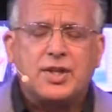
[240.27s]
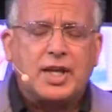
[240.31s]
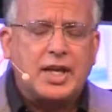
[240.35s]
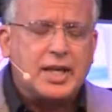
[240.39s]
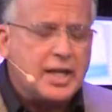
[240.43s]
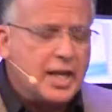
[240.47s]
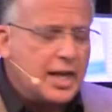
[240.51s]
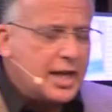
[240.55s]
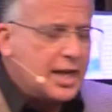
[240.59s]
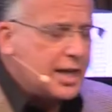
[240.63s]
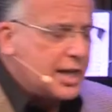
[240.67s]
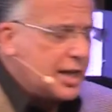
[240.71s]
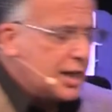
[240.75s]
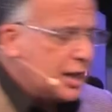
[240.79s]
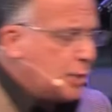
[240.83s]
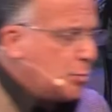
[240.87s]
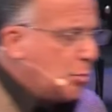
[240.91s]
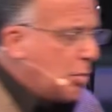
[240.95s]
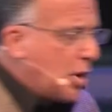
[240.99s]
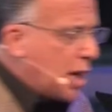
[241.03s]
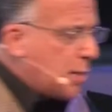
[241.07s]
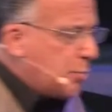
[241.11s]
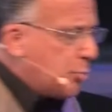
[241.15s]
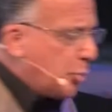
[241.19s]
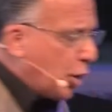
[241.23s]
that in
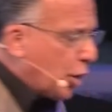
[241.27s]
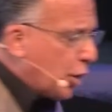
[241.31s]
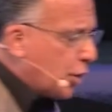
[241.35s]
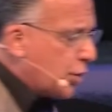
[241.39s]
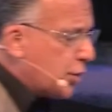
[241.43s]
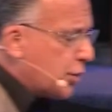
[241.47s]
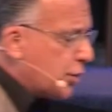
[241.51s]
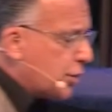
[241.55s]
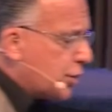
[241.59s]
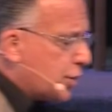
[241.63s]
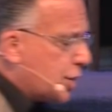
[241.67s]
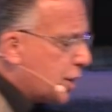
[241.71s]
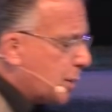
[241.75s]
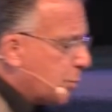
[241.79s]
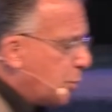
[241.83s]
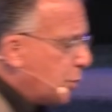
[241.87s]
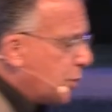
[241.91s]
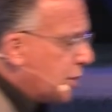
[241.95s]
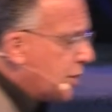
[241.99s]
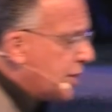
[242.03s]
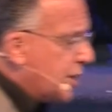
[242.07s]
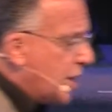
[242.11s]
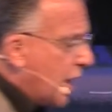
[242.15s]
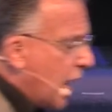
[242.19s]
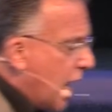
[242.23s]
my partnership
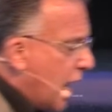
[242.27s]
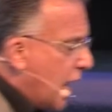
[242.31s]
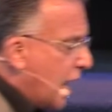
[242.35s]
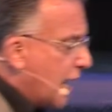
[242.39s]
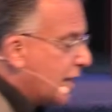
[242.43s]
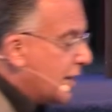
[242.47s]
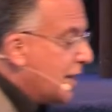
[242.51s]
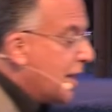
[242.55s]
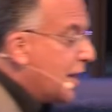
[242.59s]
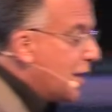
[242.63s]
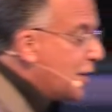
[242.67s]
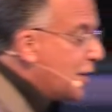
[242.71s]
with God,